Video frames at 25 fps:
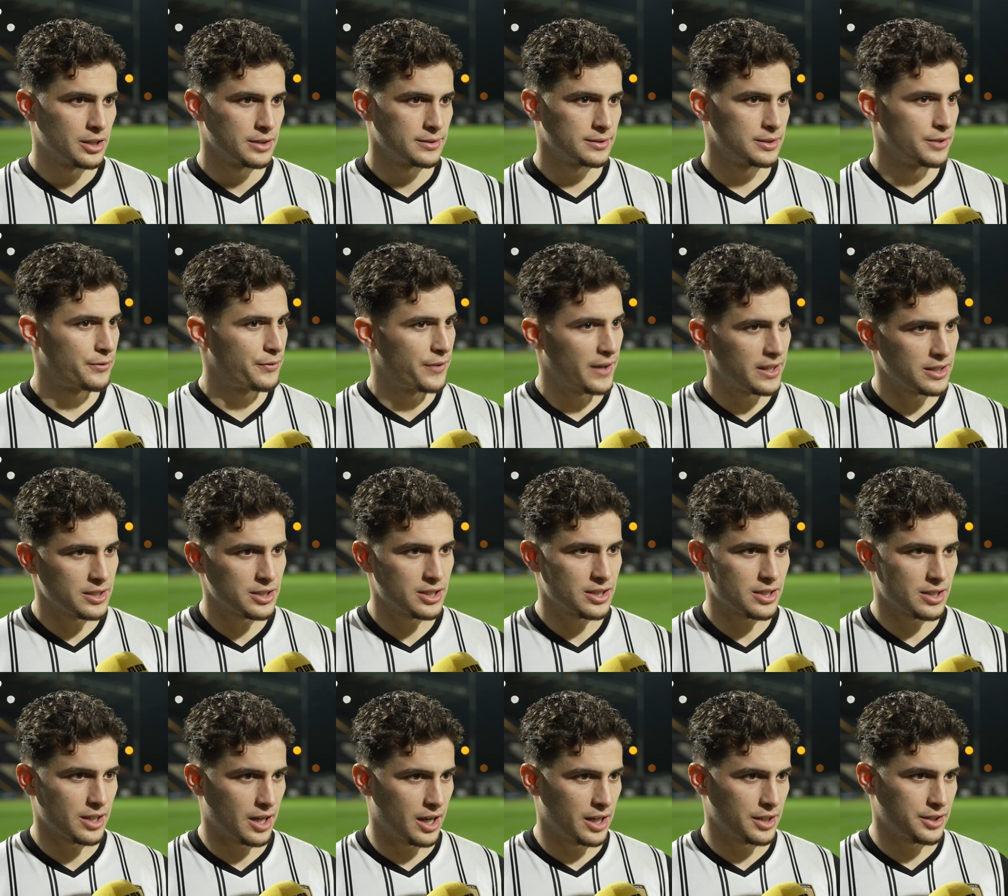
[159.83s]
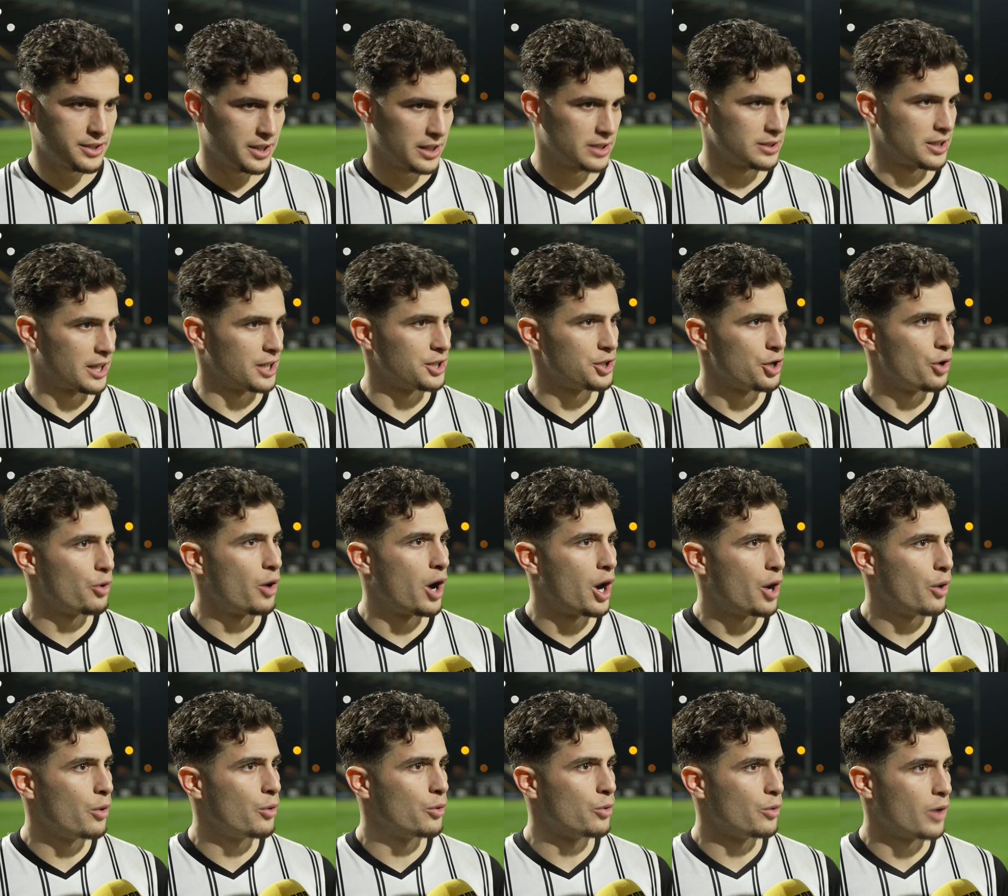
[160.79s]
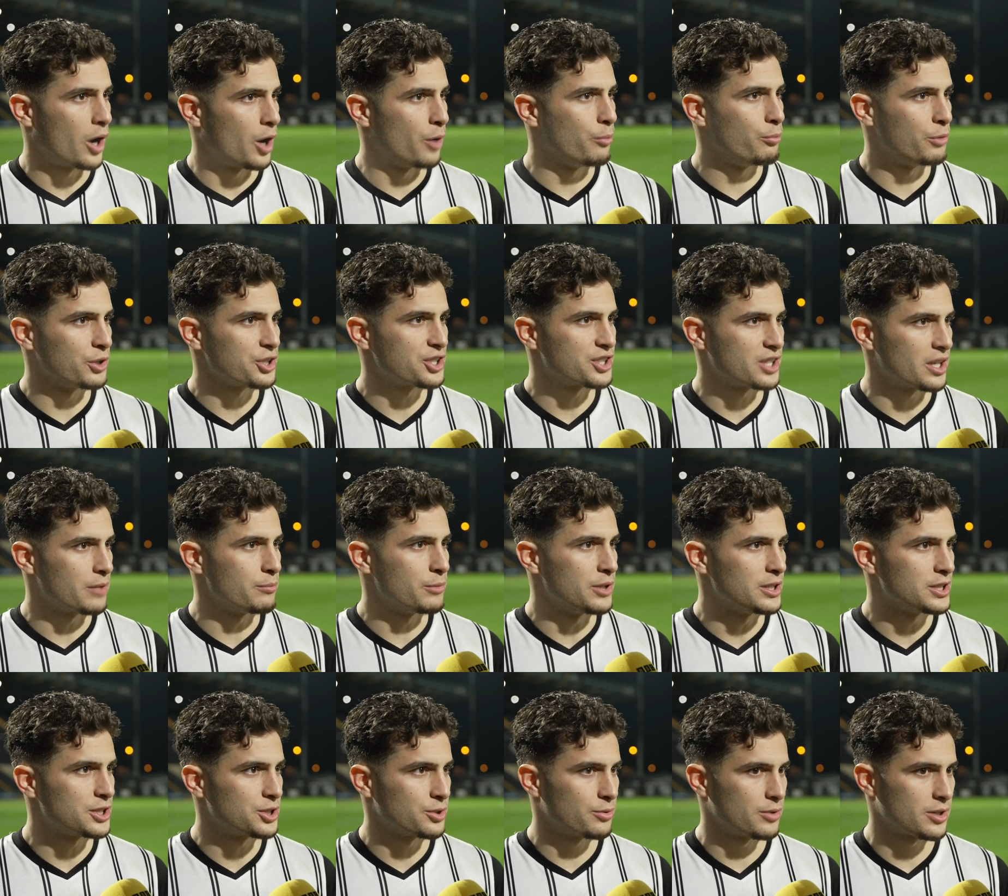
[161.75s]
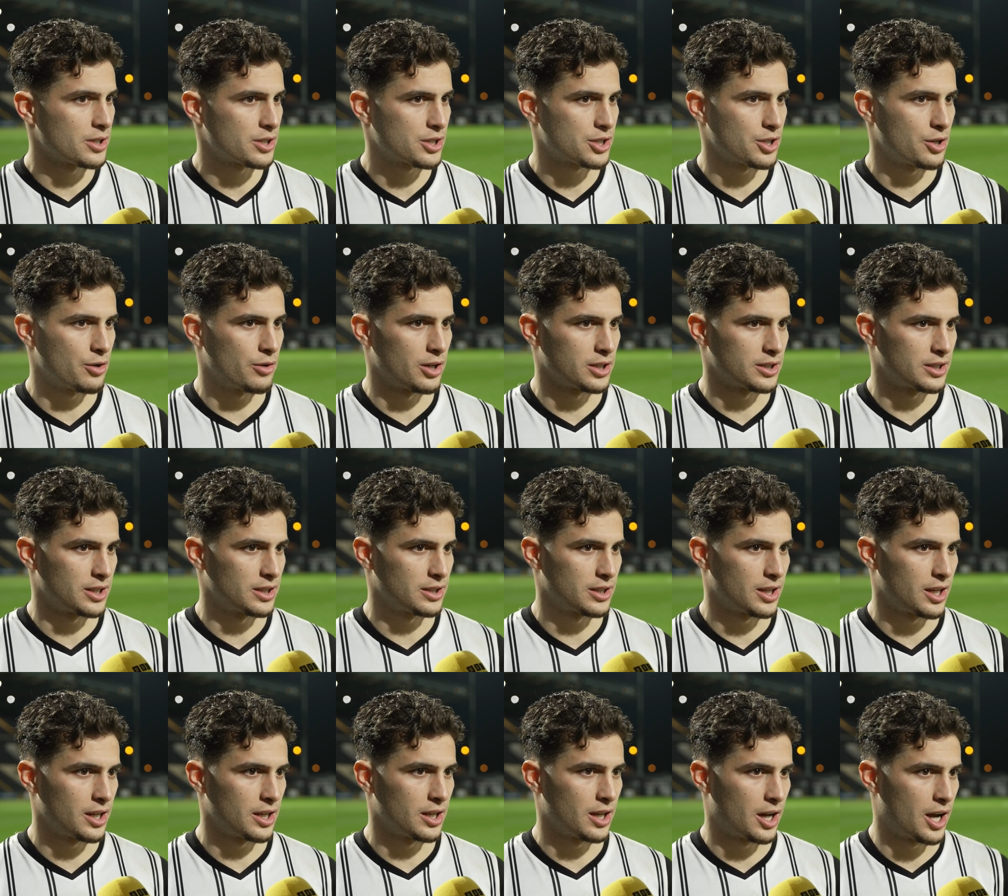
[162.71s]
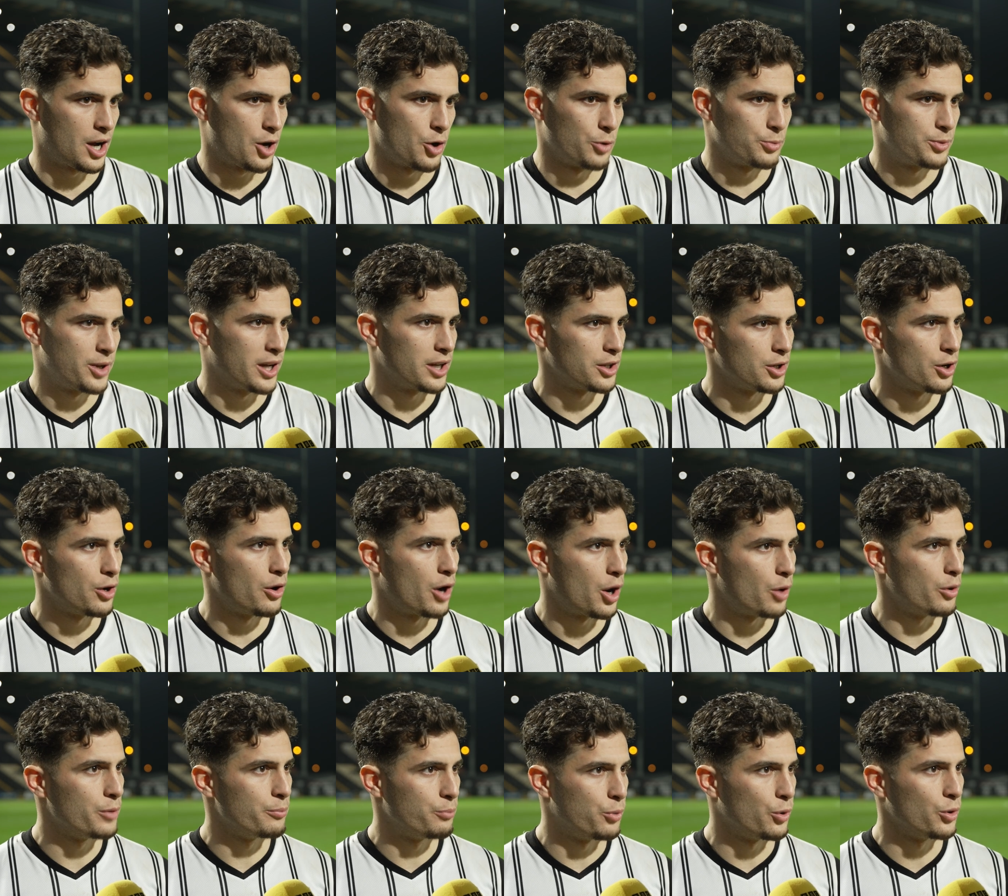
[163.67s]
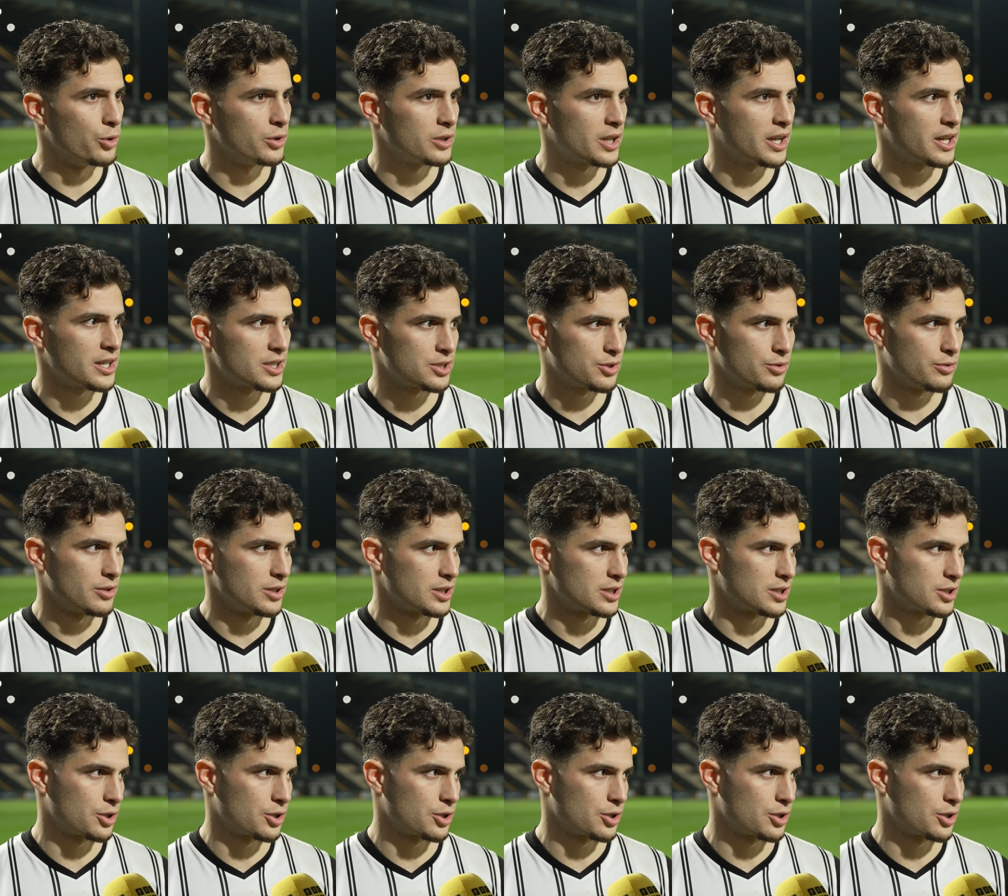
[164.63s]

Defense, I think they know how much they mean to us. So I think I hope they know how important that is to us.